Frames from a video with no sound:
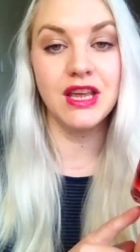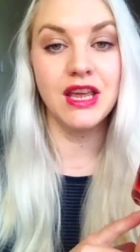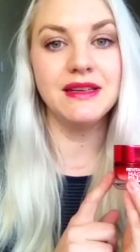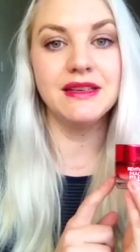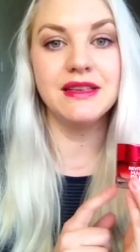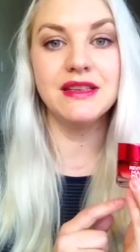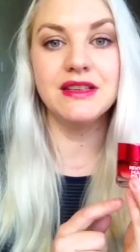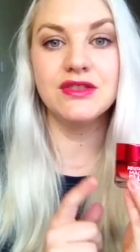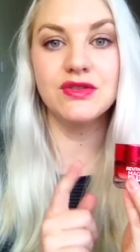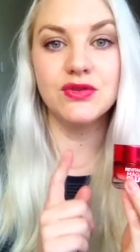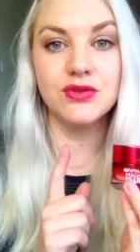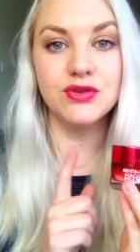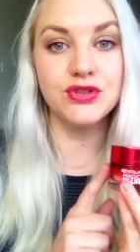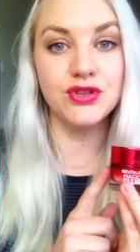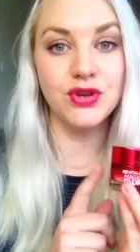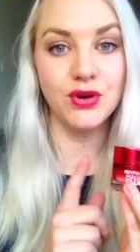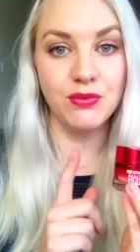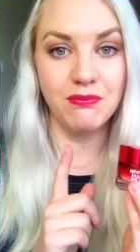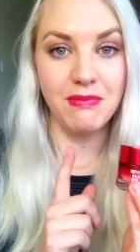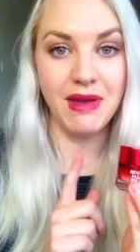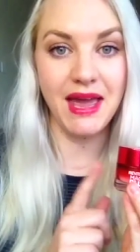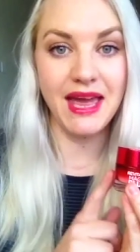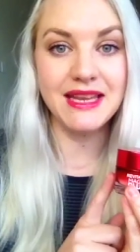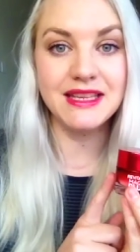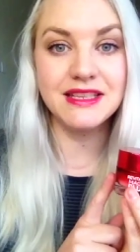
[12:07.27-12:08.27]
It is also
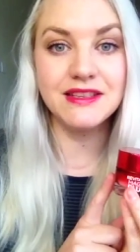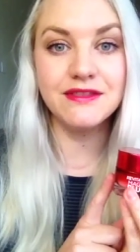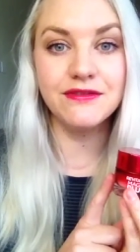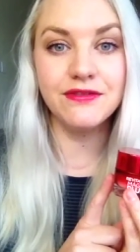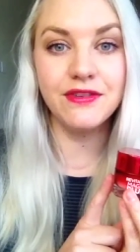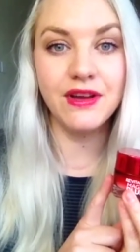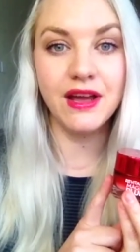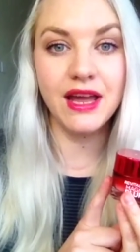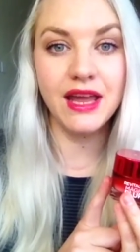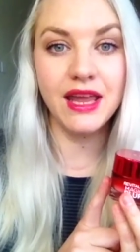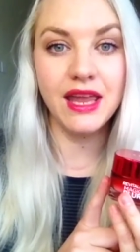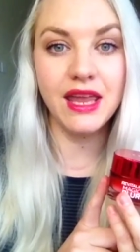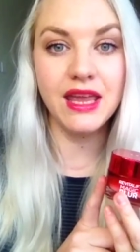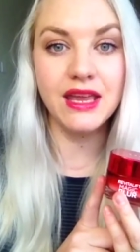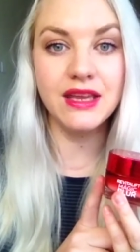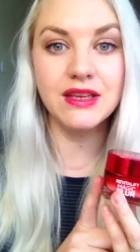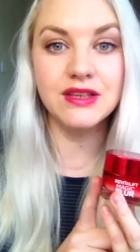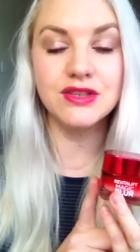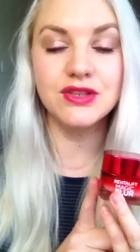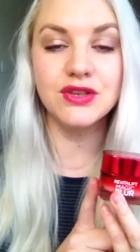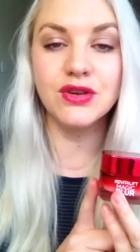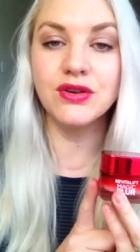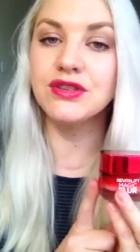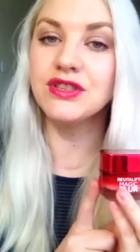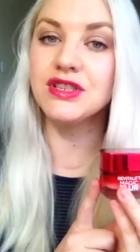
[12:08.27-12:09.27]
mattifying,
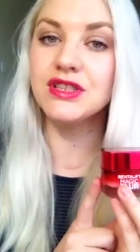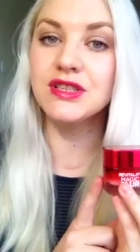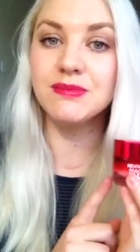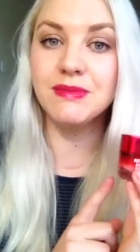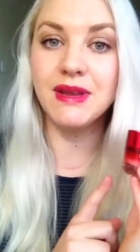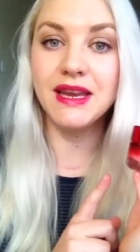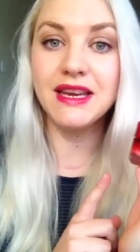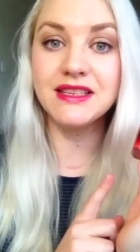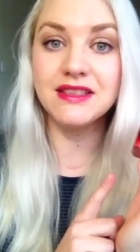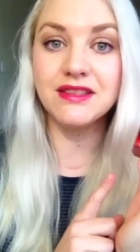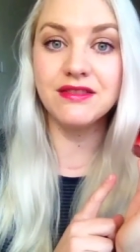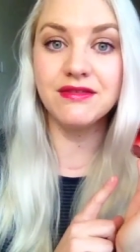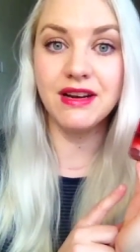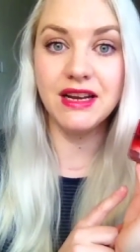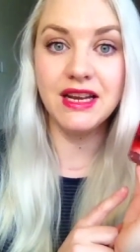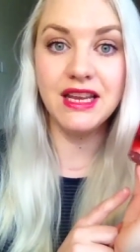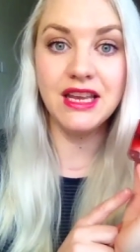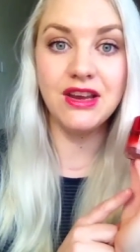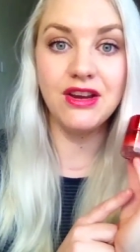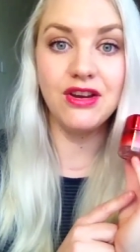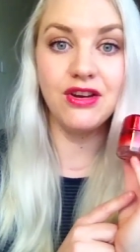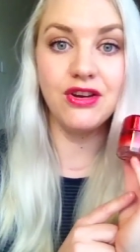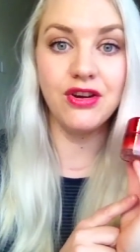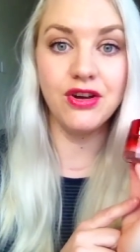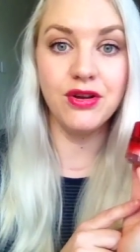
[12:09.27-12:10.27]
so it just makes a
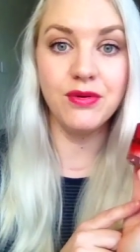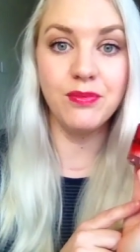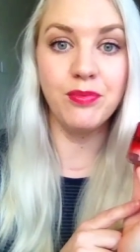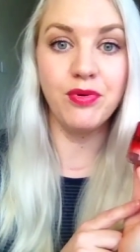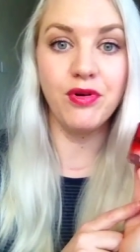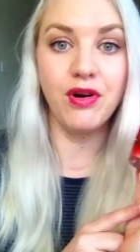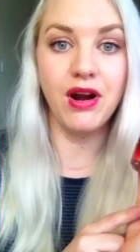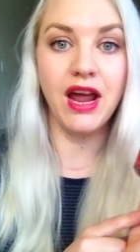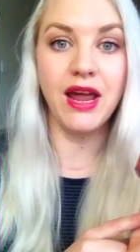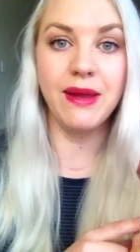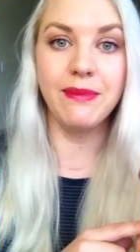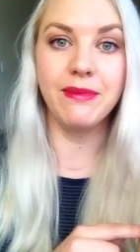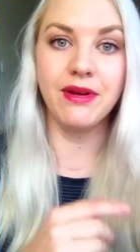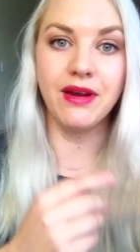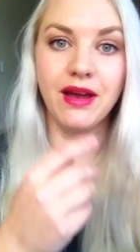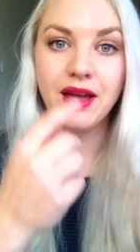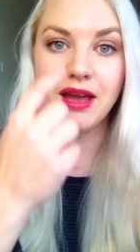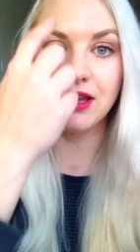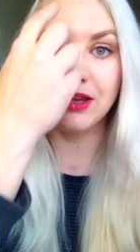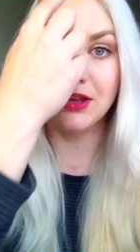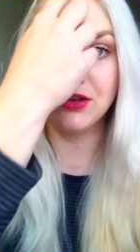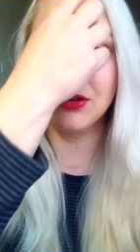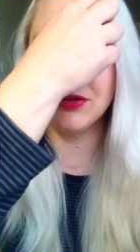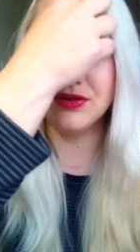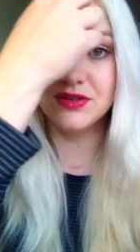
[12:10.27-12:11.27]
really good primer.
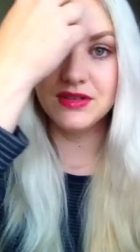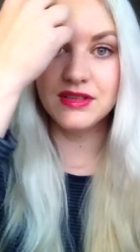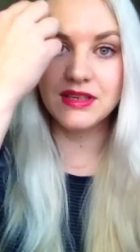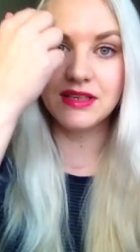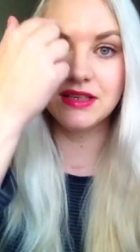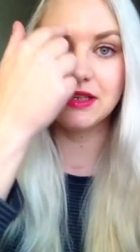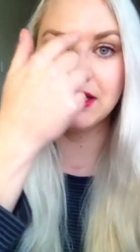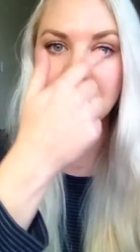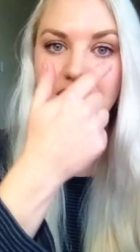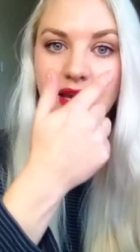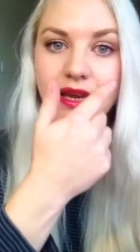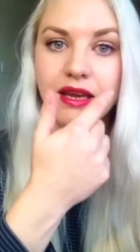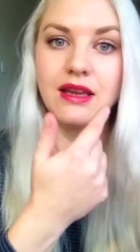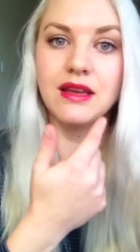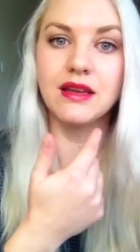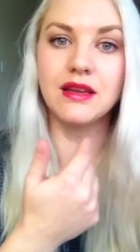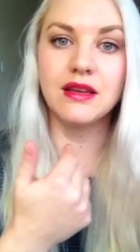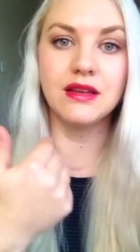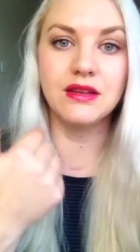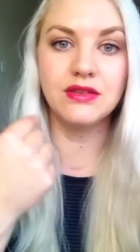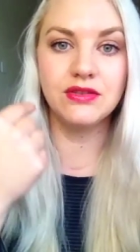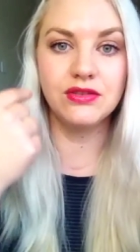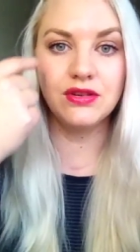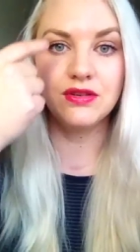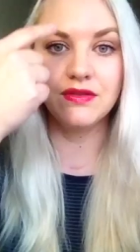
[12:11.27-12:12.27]
I use it like
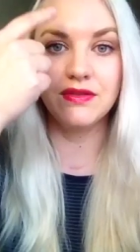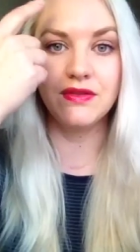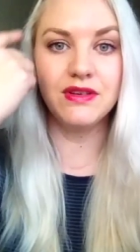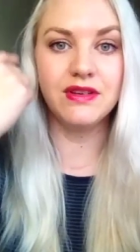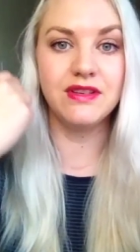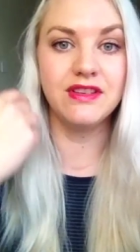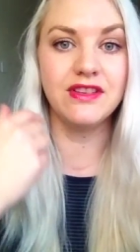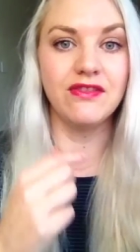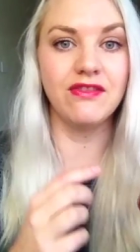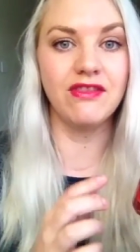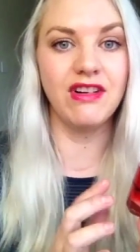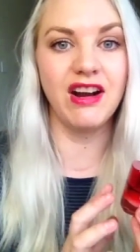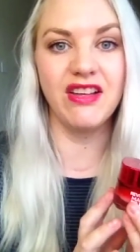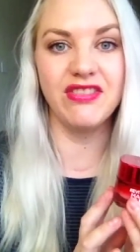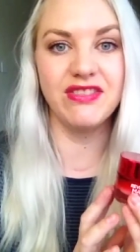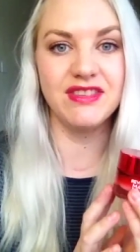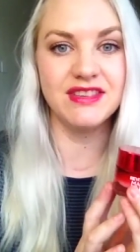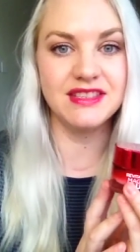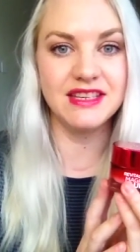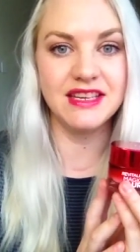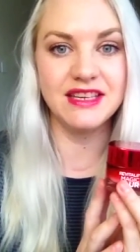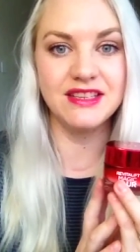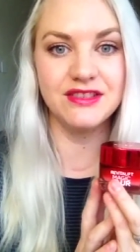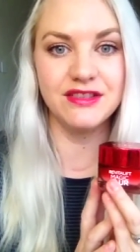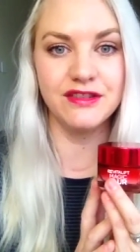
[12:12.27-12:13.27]
sort of around the
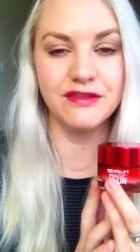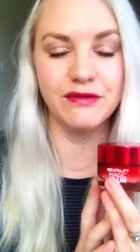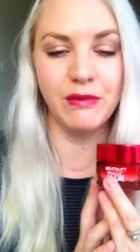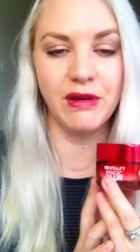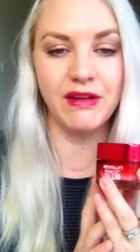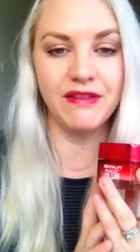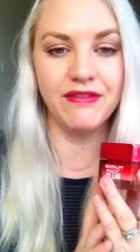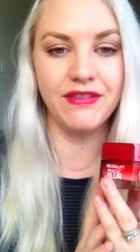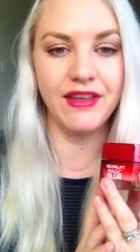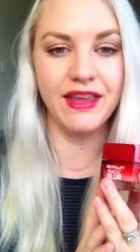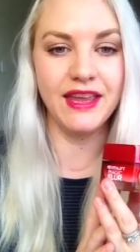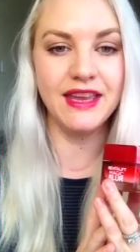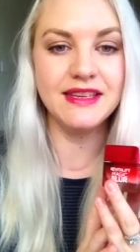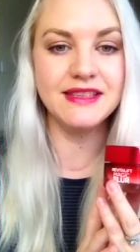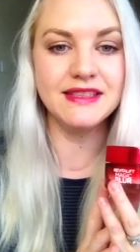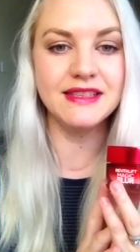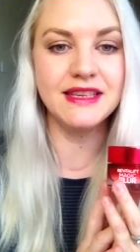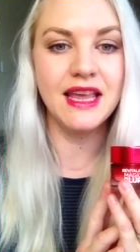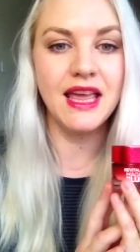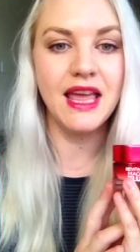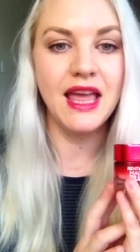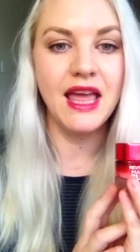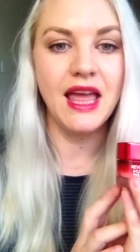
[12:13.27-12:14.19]
center of my face